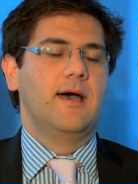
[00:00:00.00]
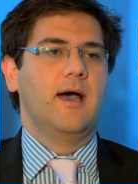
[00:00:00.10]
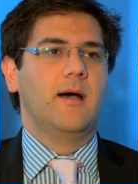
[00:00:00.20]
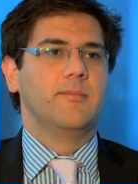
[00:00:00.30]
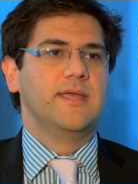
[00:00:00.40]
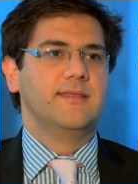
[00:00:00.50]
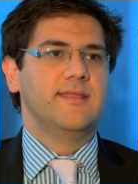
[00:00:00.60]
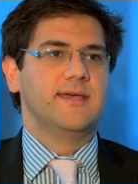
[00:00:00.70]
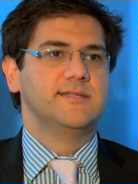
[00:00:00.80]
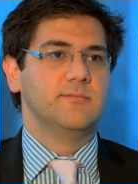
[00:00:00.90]
um, in
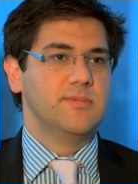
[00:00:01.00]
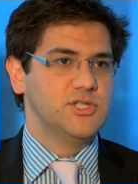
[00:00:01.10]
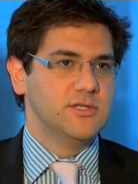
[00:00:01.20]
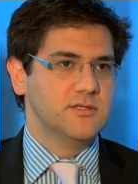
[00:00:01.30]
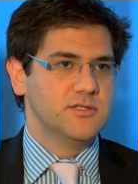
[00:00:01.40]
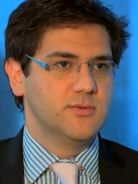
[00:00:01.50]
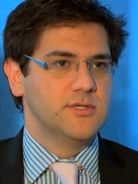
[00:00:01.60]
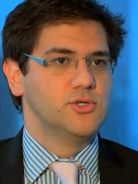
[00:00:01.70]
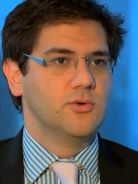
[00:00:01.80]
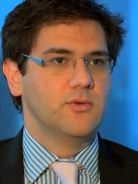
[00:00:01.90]
their submissions to
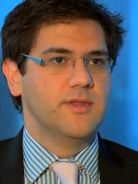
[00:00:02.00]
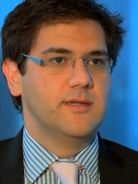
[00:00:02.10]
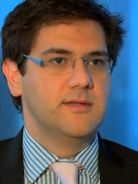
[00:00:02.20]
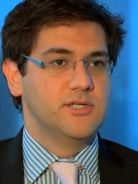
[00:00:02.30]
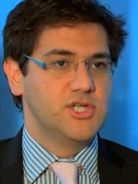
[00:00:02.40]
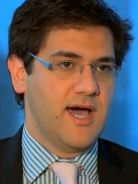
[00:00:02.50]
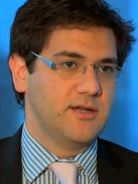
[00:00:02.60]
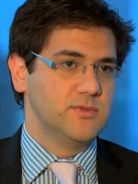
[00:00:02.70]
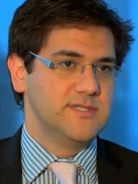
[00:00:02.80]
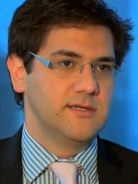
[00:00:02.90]
ensure that the
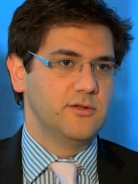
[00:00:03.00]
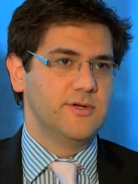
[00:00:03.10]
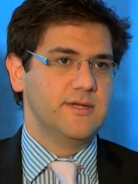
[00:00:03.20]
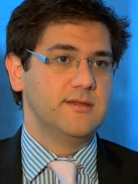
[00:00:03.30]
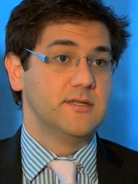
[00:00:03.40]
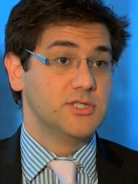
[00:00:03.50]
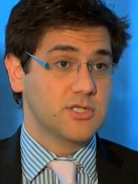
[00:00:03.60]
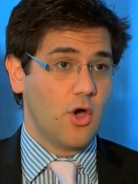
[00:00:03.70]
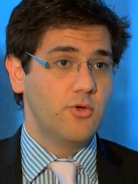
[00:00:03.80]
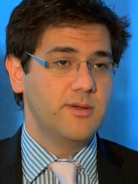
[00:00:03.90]
charter was included in the
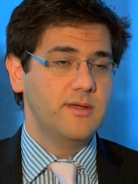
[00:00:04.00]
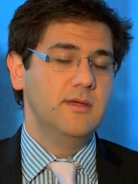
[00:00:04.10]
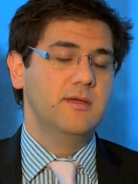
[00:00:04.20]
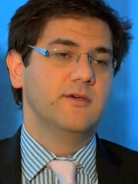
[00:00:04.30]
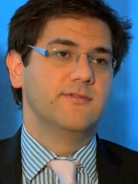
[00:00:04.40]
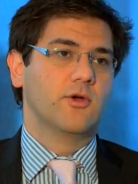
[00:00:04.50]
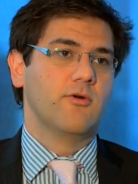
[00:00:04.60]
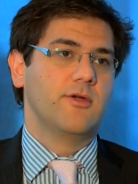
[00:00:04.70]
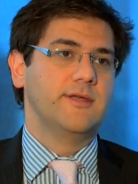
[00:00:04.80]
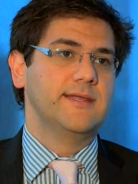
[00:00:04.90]
scope of the
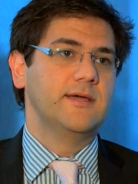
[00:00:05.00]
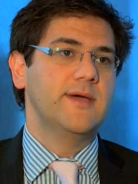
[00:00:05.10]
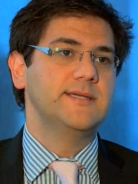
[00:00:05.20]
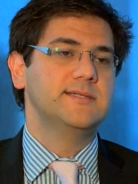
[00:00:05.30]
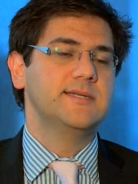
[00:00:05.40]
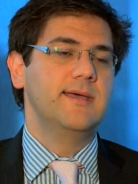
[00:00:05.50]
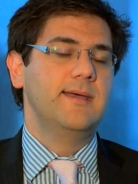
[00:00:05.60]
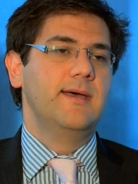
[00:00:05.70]
coronial inquest.